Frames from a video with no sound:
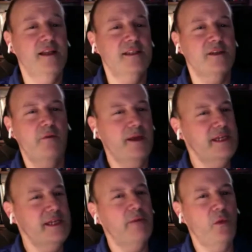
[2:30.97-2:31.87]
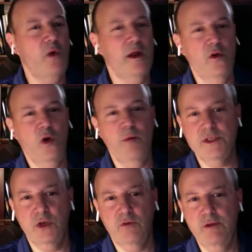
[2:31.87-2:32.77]
tell everybody
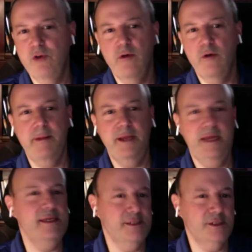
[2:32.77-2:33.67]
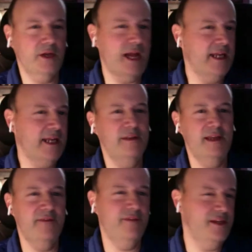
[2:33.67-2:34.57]
what neuromuscular reprogramming is, to
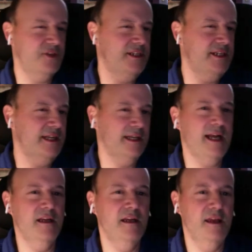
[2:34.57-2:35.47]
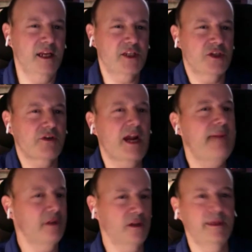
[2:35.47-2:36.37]
kind of give a definition and kind of
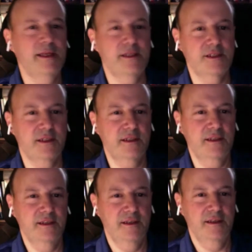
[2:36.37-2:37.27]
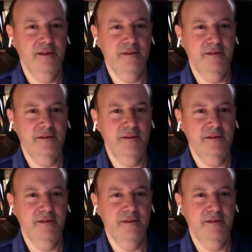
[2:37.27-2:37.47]
describe it a little bit to the